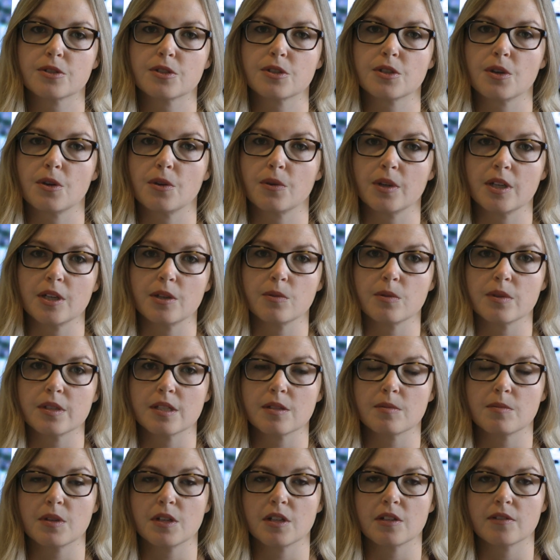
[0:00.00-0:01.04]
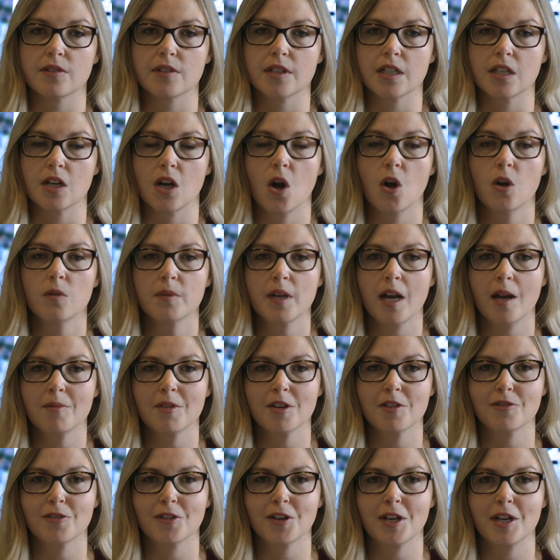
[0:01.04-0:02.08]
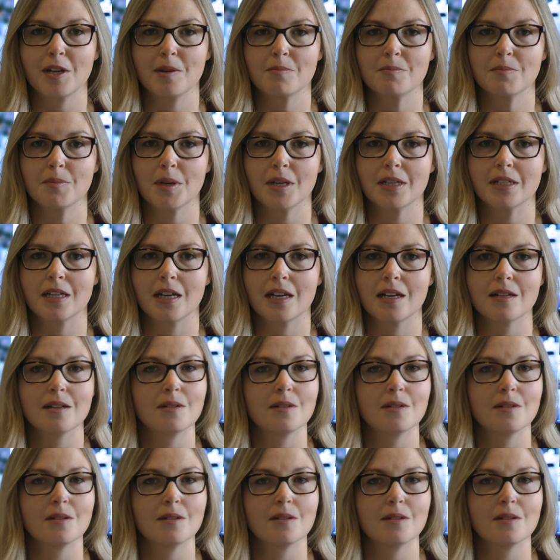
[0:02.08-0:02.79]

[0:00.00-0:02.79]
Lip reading: so it was a bit of a homecoming for him, but